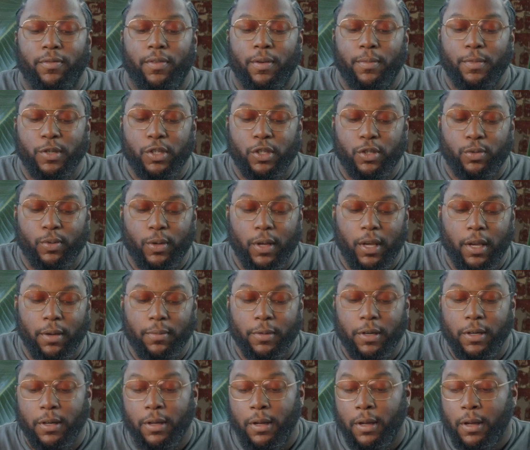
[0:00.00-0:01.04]
of images with
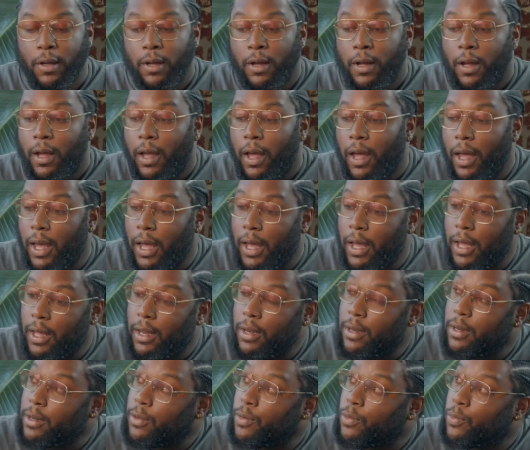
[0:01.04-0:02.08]
Chea,
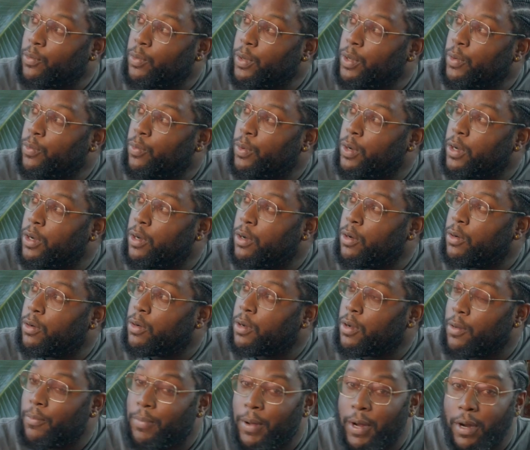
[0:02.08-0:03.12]
and we will
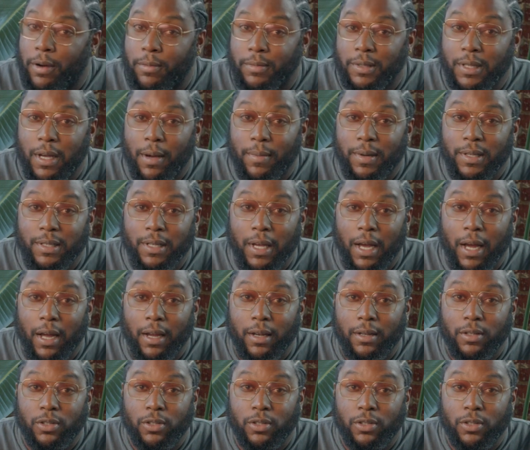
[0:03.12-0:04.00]
compare them side by side.